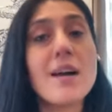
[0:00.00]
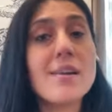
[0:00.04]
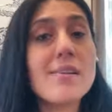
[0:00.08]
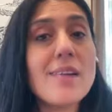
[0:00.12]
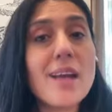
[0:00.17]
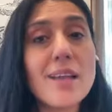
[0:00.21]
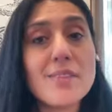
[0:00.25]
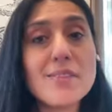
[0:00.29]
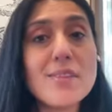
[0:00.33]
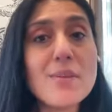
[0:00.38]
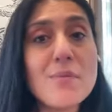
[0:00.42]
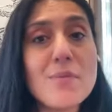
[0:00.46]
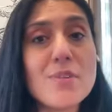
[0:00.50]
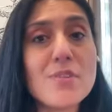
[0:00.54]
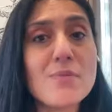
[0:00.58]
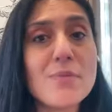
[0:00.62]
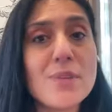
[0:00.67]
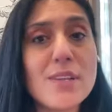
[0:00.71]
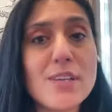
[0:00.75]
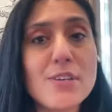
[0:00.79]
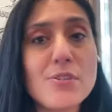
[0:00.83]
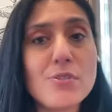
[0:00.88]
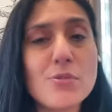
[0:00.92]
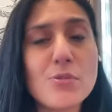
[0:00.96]
Aradhana was
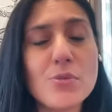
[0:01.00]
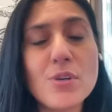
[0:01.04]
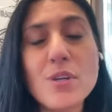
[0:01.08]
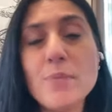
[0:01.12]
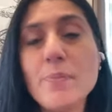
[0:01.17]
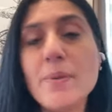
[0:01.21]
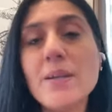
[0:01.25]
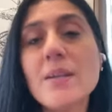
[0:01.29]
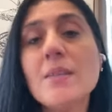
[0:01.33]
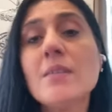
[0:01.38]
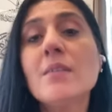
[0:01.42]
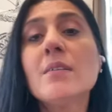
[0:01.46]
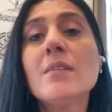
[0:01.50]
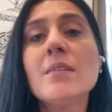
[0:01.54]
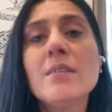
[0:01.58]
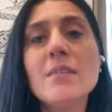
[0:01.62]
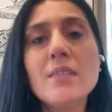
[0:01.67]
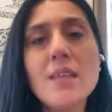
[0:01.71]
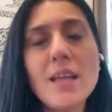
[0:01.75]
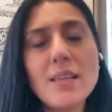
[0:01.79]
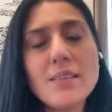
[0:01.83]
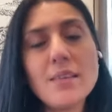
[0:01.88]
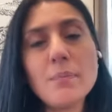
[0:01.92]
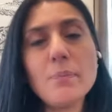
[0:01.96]
willing to do it, but
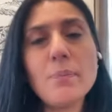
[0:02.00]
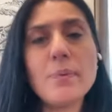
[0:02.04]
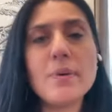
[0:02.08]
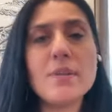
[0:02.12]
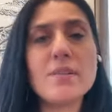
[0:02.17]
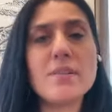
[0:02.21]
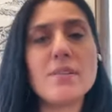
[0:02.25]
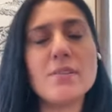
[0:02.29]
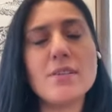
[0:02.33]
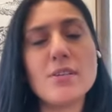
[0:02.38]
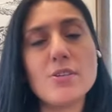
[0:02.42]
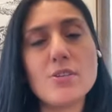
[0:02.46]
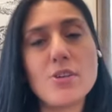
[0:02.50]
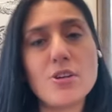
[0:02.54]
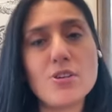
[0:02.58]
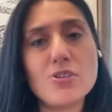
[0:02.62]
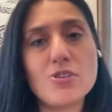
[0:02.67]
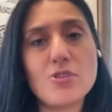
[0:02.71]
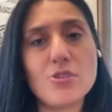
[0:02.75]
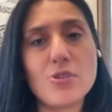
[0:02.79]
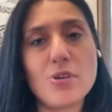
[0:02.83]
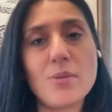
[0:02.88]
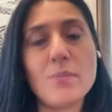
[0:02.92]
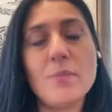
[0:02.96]
the other person did
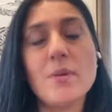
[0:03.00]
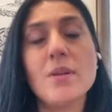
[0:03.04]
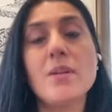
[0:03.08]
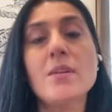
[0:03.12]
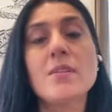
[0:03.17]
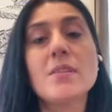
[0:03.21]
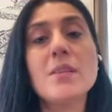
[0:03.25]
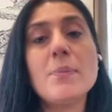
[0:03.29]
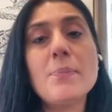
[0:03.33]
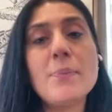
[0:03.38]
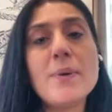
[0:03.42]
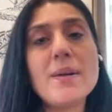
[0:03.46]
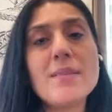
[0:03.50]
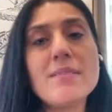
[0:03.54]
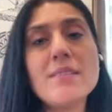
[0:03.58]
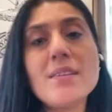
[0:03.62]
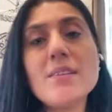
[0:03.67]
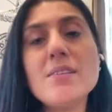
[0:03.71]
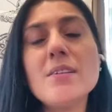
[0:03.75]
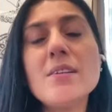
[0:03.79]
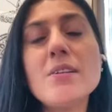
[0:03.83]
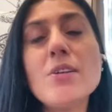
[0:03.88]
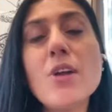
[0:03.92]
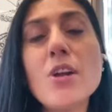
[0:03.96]
not show up. The
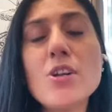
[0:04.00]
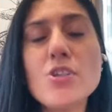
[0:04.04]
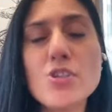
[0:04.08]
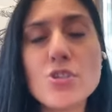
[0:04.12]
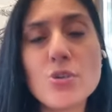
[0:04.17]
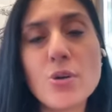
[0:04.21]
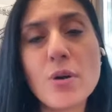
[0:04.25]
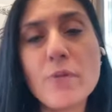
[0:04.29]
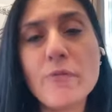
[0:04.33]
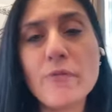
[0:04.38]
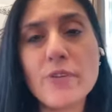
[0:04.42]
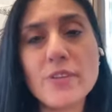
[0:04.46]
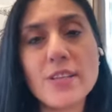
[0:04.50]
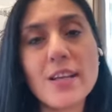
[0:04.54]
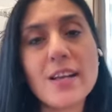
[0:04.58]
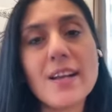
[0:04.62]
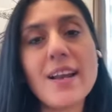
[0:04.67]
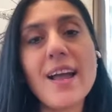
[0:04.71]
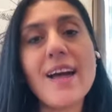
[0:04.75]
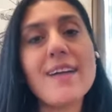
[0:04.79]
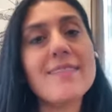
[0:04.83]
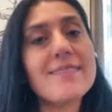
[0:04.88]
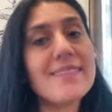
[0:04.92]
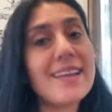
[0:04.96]
person did not show up for the
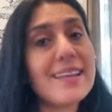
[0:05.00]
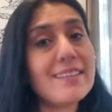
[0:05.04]
class.